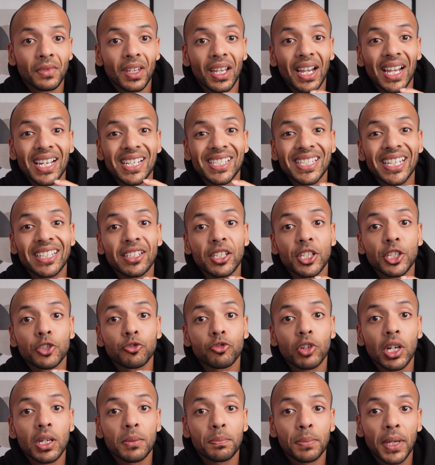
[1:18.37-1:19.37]
I send a
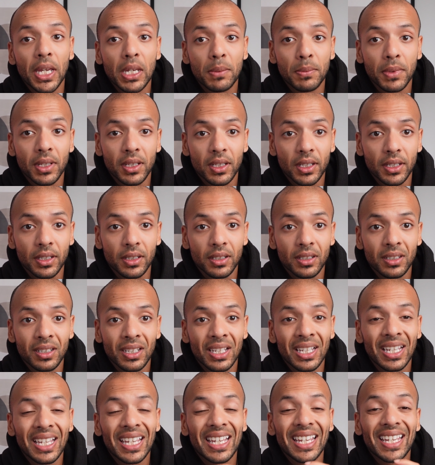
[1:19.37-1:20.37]
Stripe payment link.
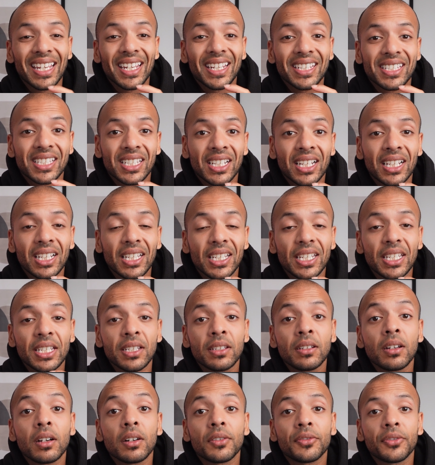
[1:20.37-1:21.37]
It's
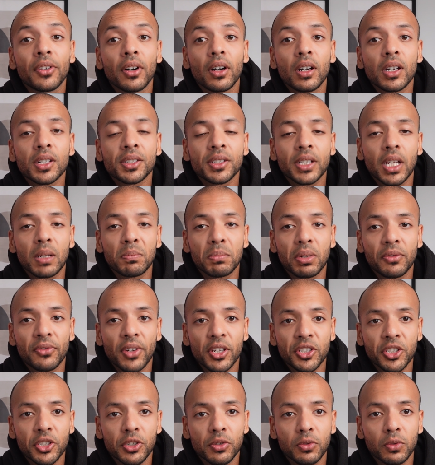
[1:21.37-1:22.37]
clean, fast, and
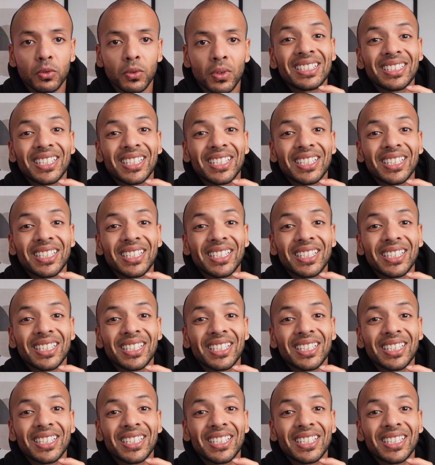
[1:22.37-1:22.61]
professional.